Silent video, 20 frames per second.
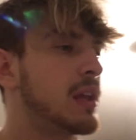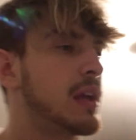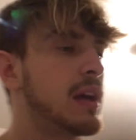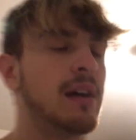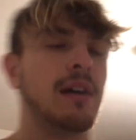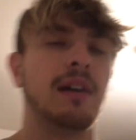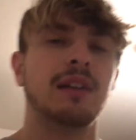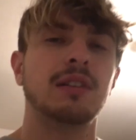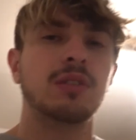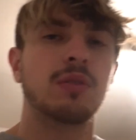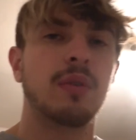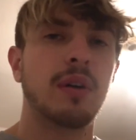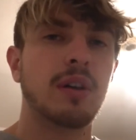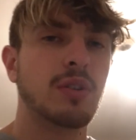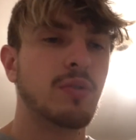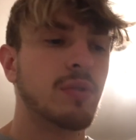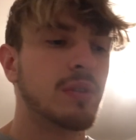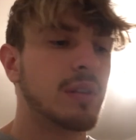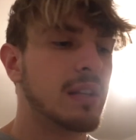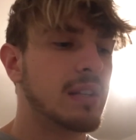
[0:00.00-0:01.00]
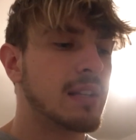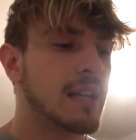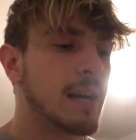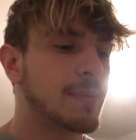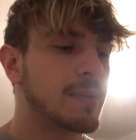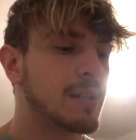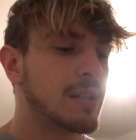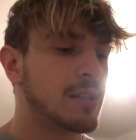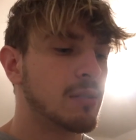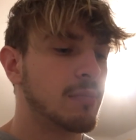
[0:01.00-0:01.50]
Yeah, I actually quite enjoyed this.
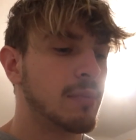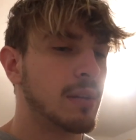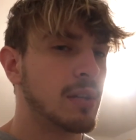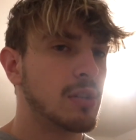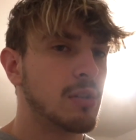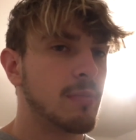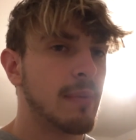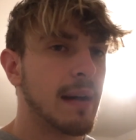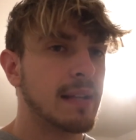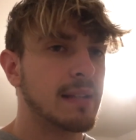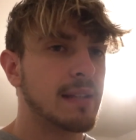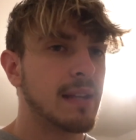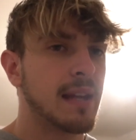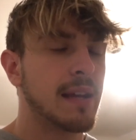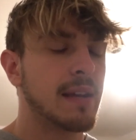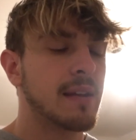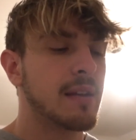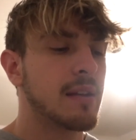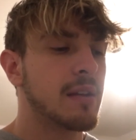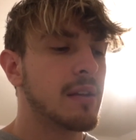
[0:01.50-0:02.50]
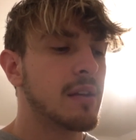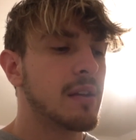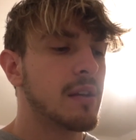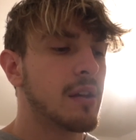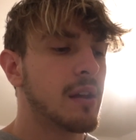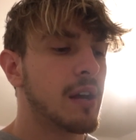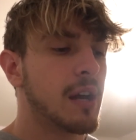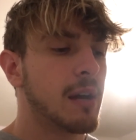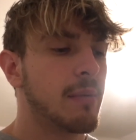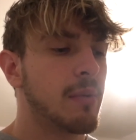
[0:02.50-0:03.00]
Appetite's not being too bad today.
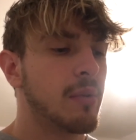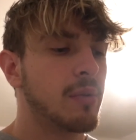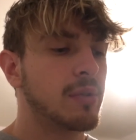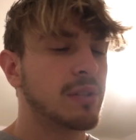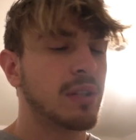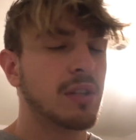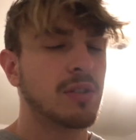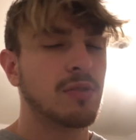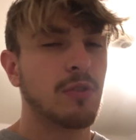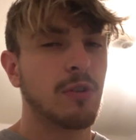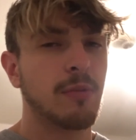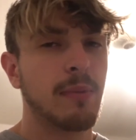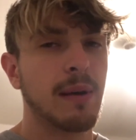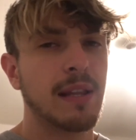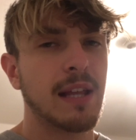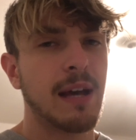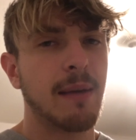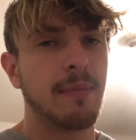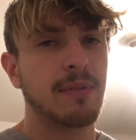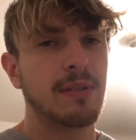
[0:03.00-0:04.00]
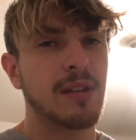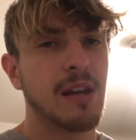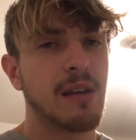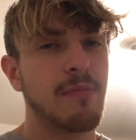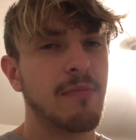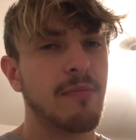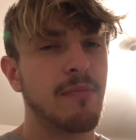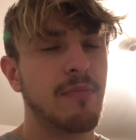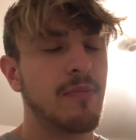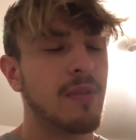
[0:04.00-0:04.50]
Um, I was going to talk about the
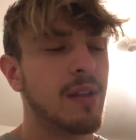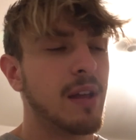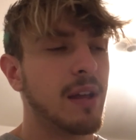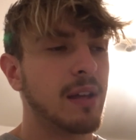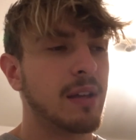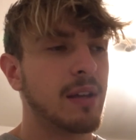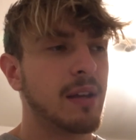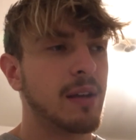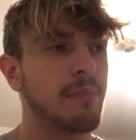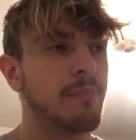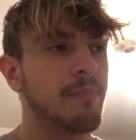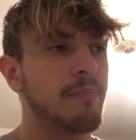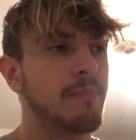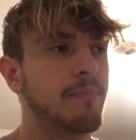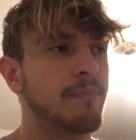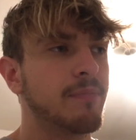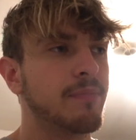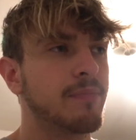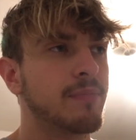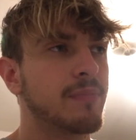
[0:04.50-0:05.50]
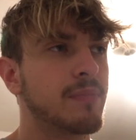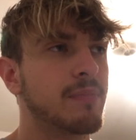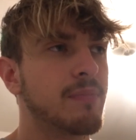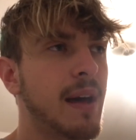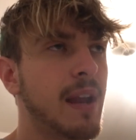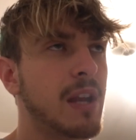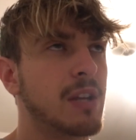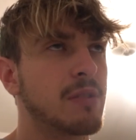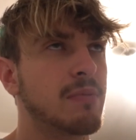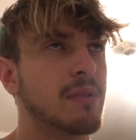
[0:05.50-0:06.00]
appetite, like um,
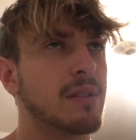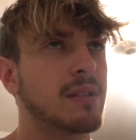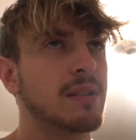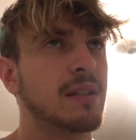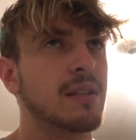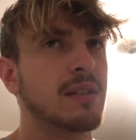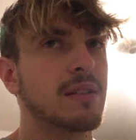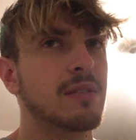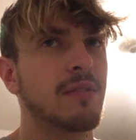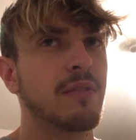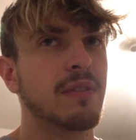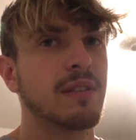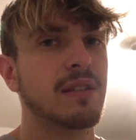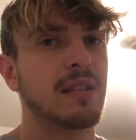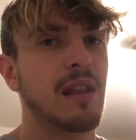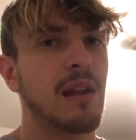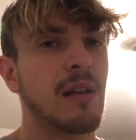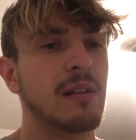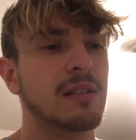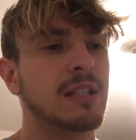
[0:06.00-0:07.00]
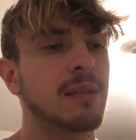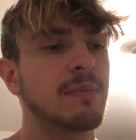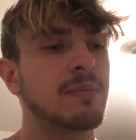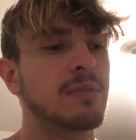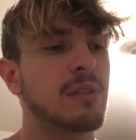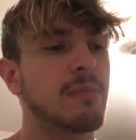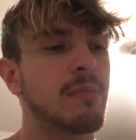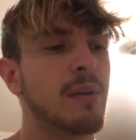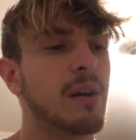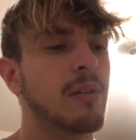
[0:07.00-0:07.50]
management since obviously the last
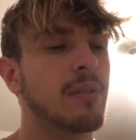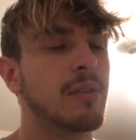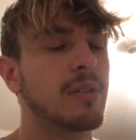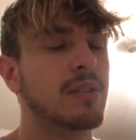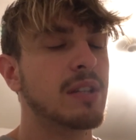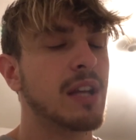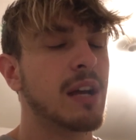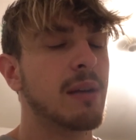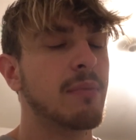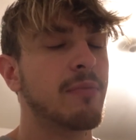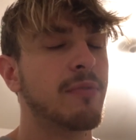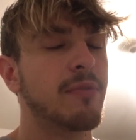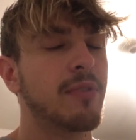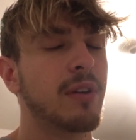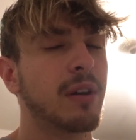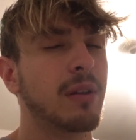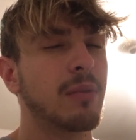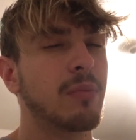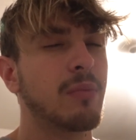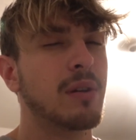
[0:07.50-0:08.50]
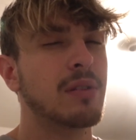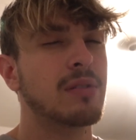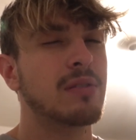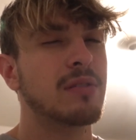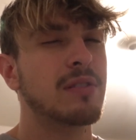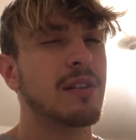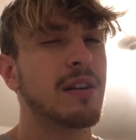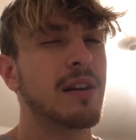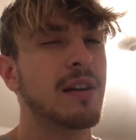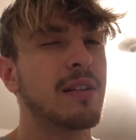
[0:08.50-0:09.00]
episode, but honestly, I'm fucking way
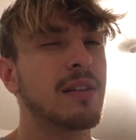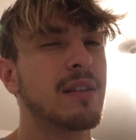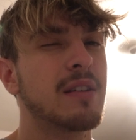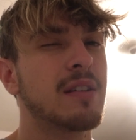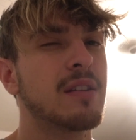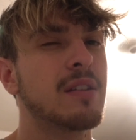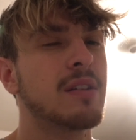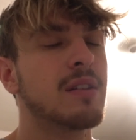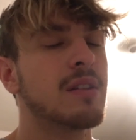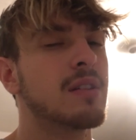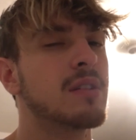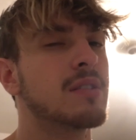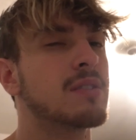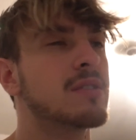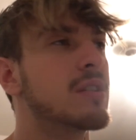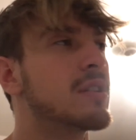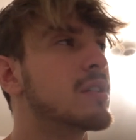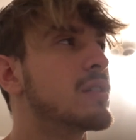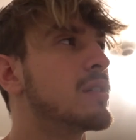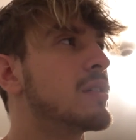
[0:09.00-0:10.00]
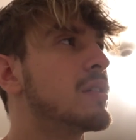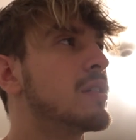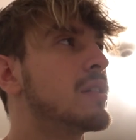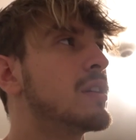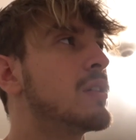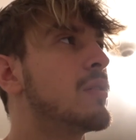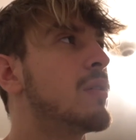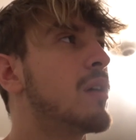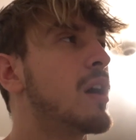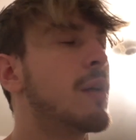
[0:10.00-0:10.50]
too tired. So you,
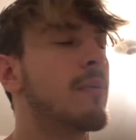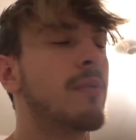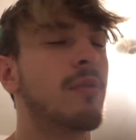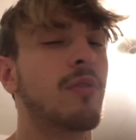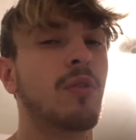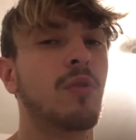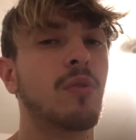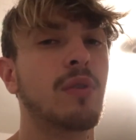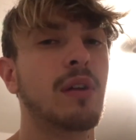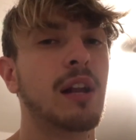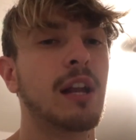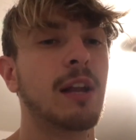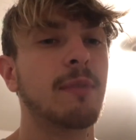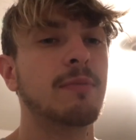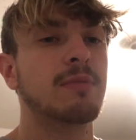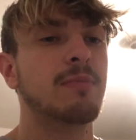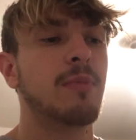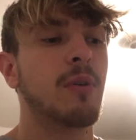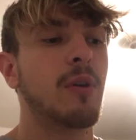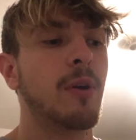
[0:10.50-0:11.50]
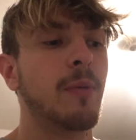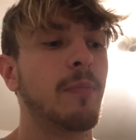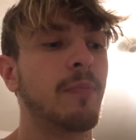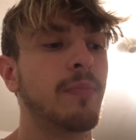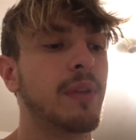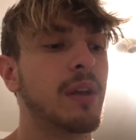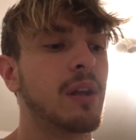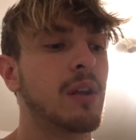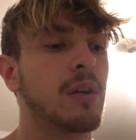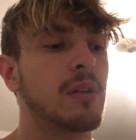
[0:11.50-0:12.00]
you know, I'm gonna record a clip tomorrow,
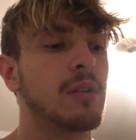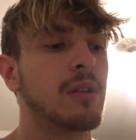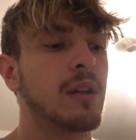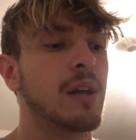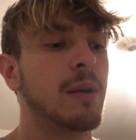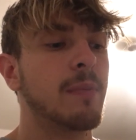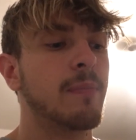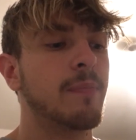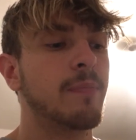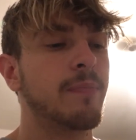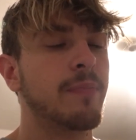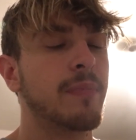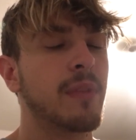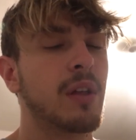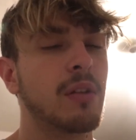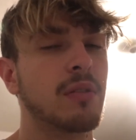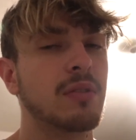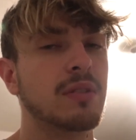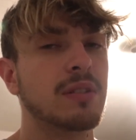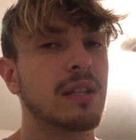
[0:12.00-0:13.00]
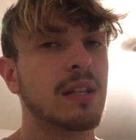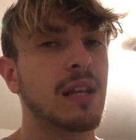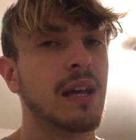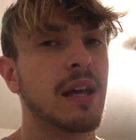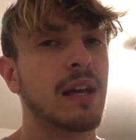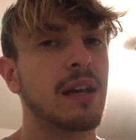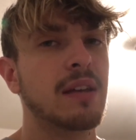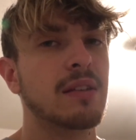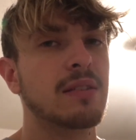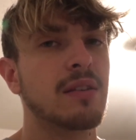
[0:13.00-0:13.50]
and I'll um, I'll insert
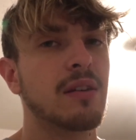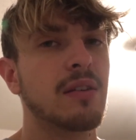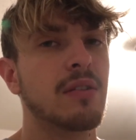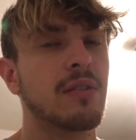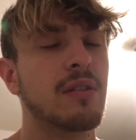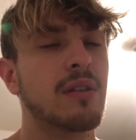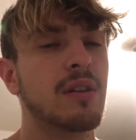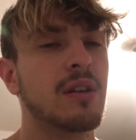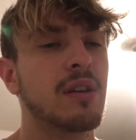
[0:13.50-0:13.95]
that here. So